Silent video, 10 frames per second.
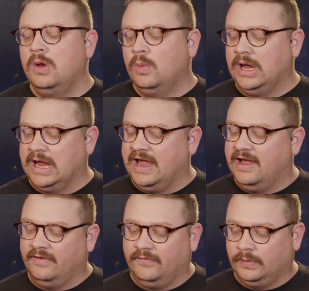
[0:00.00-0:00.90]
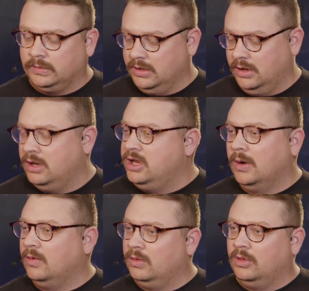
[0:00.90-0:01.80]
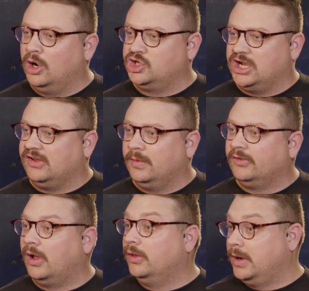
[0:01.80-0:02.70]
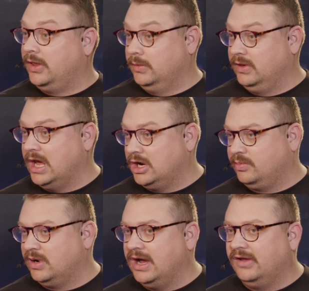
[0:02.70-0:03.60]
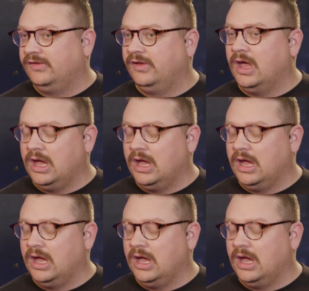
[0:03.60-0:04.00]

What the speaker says: We have, large customers all the way through the enterprise.